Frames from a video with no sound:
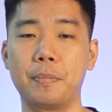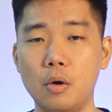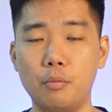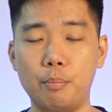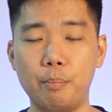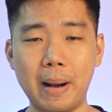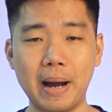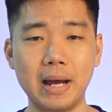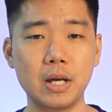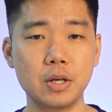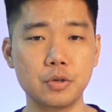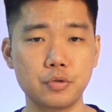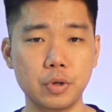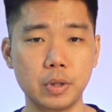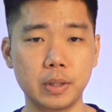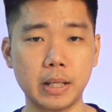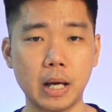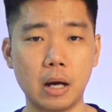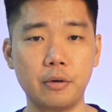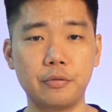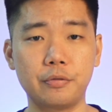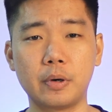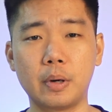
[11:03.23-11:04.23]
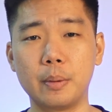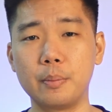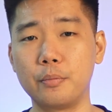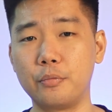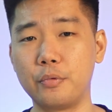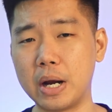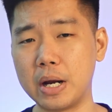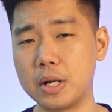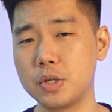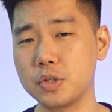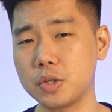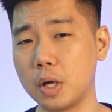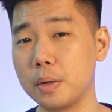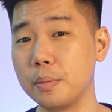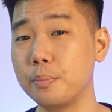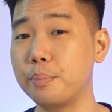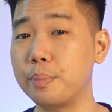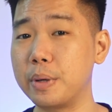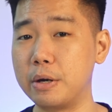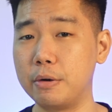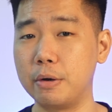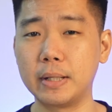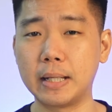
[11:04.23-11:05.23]
Mike Israetel from Renaissance
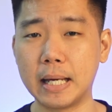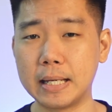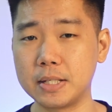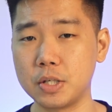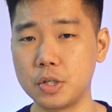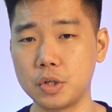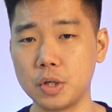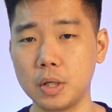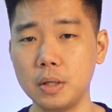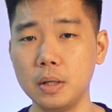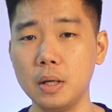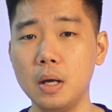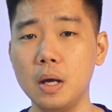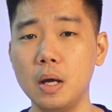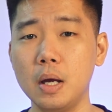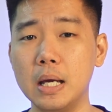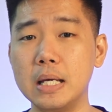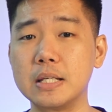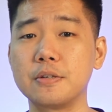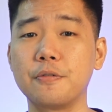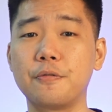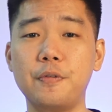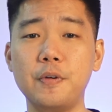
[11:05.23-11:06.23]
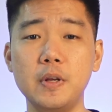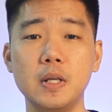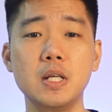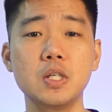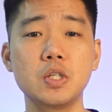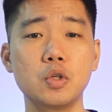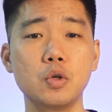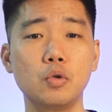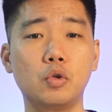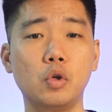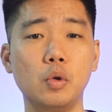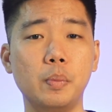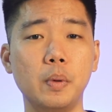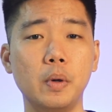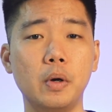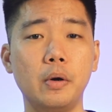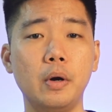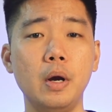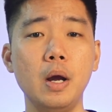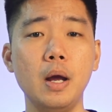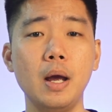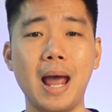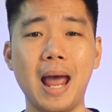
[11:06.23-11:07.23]
Periodization is a fitness
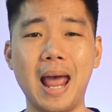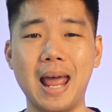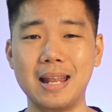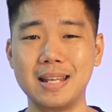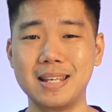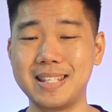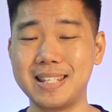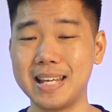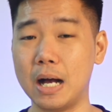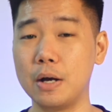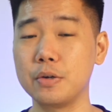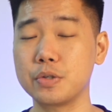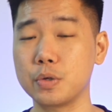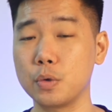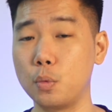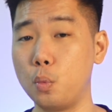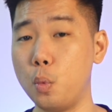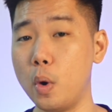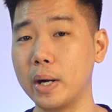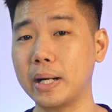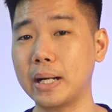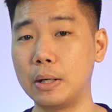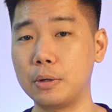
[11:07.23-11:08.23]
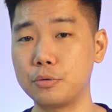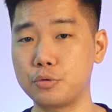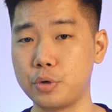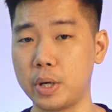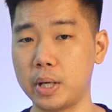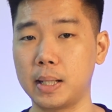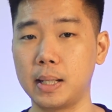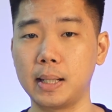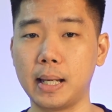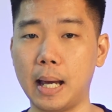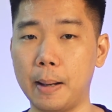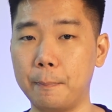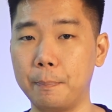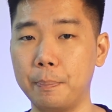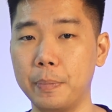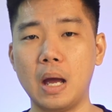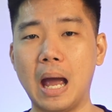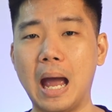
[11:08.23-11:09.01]
YouTuber and sells a workout tracking app.